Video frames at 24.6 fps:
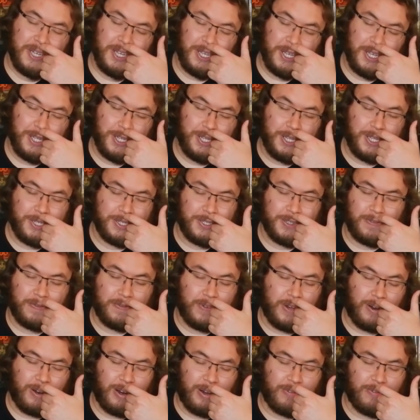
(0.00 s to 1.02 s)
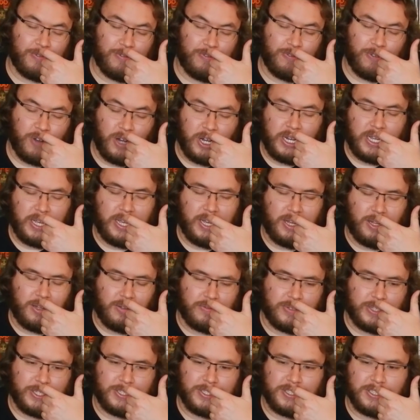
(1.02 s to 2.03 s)
He's a very funny
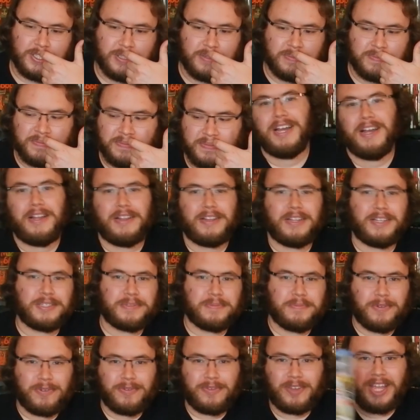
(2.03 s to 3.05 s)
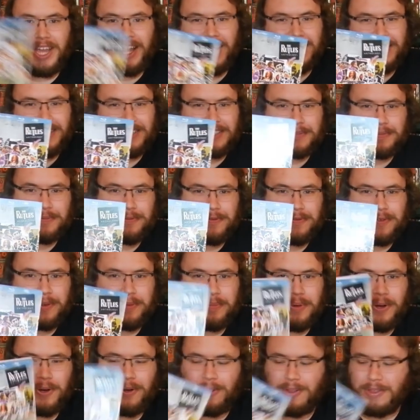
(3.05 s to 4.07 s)
Elvis. This movie and this movie
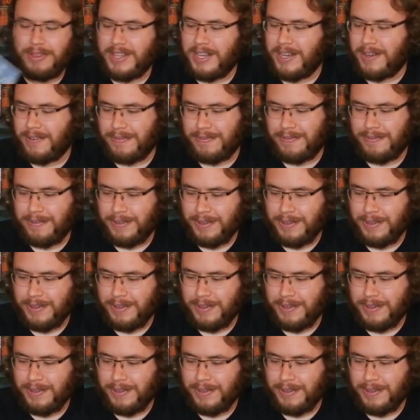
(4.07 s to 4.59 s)
both have